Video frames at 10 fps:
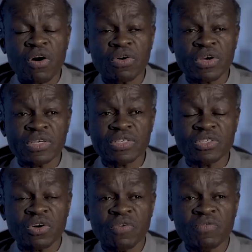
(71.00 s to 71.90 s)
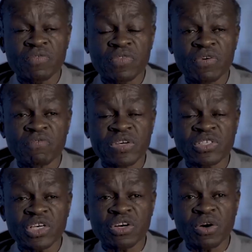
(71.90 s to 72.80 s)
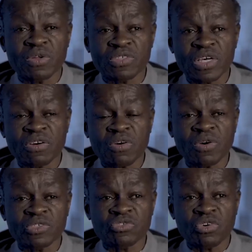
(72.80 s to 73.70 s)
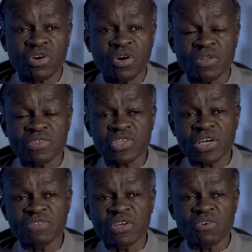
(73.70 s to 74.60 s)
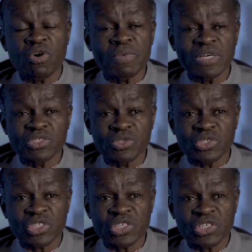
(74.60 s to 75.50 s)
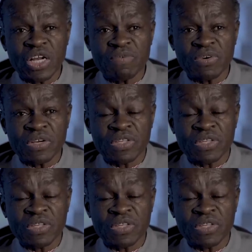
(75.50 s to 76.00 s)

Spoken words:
conquest of the Visigoths and Ostrogoths and the Romans, you see slavery.